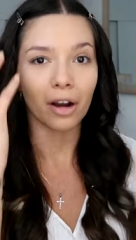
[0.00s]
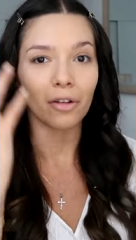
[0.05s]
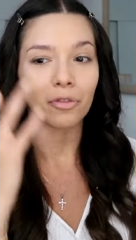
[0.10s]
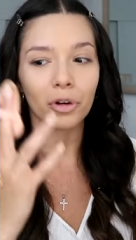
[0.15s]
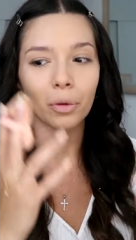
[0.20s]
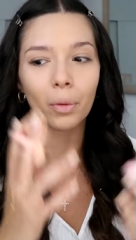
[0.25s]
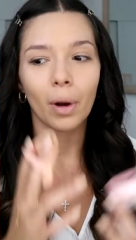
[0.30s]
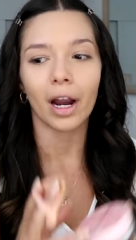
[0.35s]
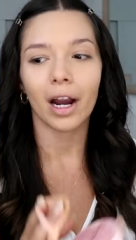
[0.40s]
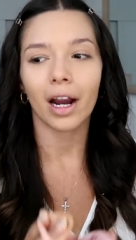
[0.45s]

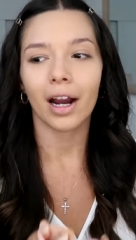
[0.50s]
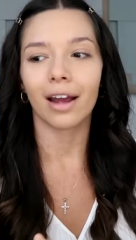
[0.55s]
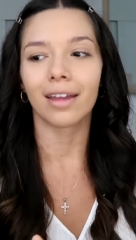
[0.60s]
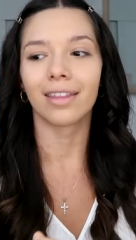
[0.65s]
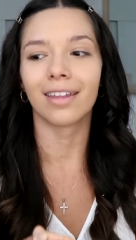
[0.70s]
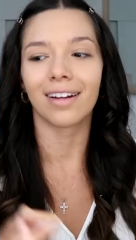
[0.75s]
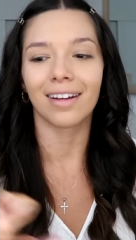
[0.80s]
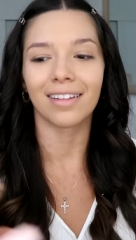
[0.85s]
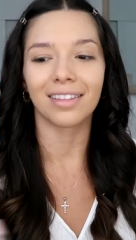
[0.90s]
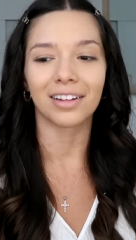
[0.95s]
everywhere,
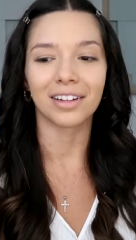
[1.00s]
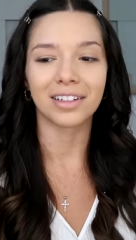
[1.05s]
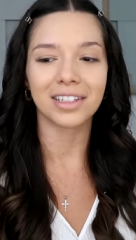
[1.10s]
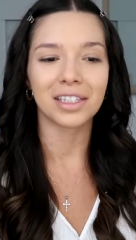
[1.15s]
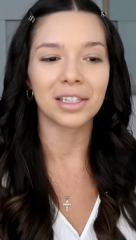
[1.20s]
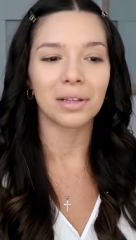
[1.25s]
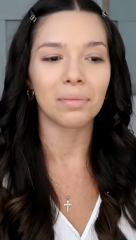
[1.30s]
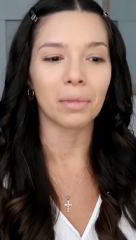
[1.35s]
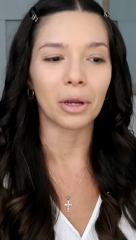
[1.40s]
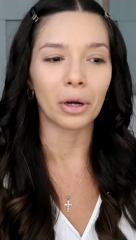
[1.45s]
and then I looked
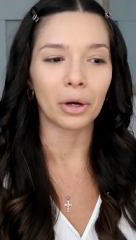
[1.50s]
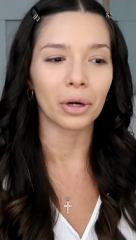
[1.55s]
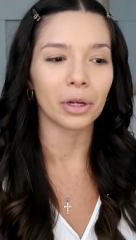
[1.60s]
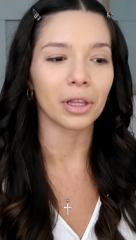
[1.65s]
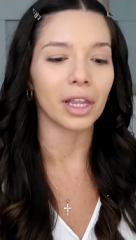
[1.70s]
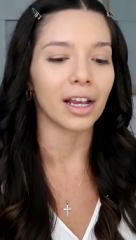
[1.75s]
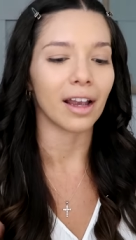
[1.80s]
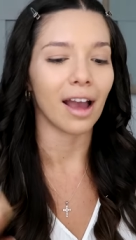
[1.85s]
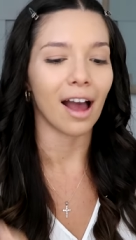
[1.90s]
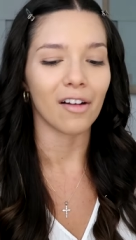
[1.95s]
in the mirror
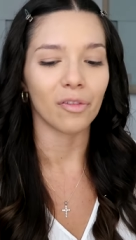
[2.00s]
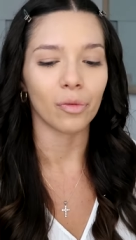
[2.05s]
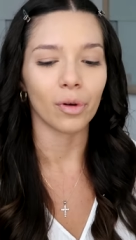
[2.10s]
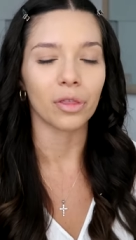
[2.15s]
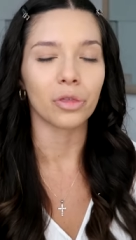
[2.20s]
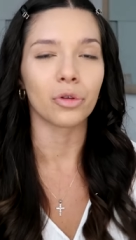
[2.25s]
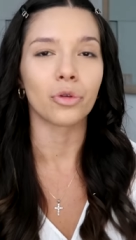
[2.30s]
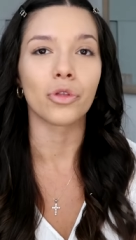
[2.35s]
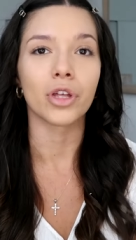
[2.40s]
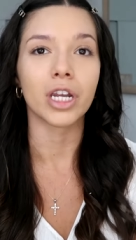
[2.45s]
like
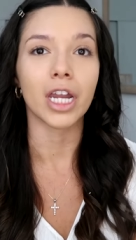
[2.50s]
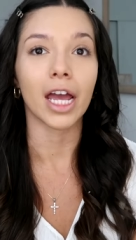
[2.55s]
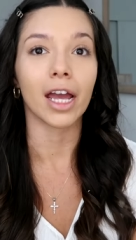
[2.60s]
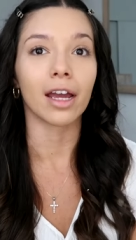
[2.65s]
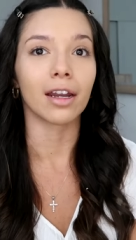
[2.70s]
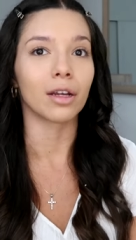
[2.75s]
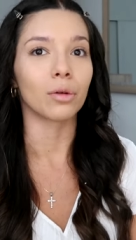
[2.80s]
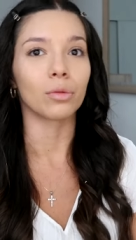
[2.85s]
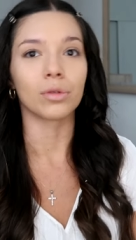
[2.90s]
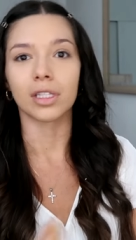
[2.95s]
halfway through the
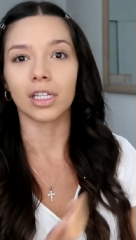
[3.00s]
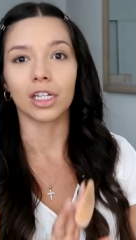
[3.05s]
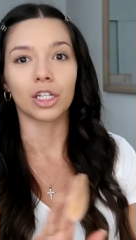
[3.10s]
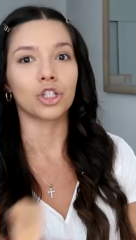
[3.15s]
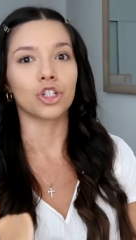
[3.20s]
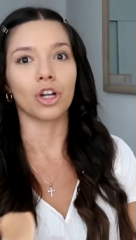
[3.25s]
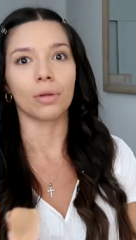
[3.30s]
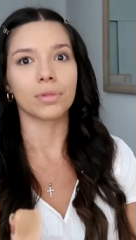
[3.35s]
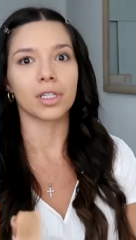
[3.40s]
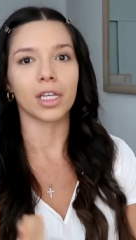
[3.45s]
day and it was like
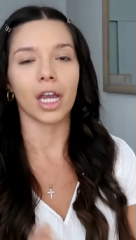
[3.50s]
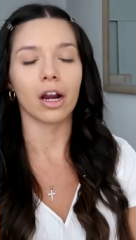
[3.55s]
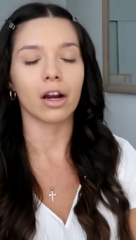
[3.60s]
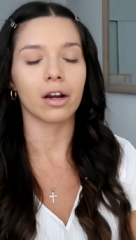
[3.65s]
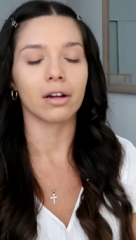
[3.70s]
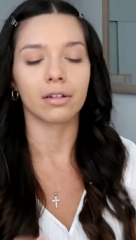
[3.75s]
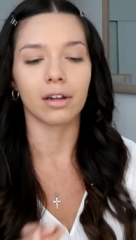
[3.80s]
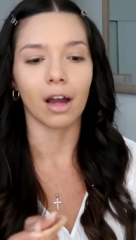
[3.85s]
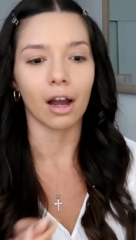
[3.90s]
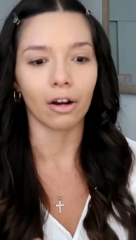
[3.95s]
jump
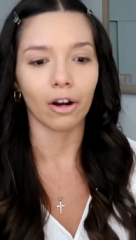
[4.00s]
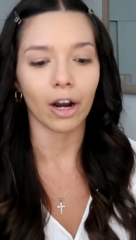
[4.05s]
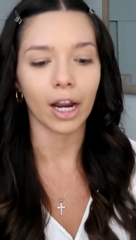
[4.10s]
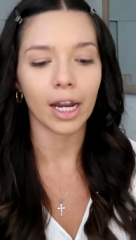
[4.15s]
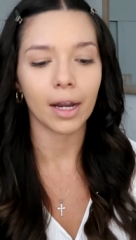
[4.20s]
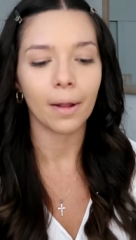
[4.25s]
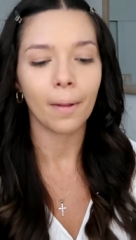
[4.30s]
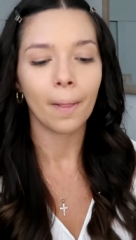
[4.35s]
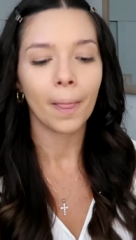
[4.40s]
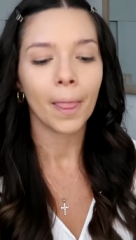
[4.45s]
scare, not great.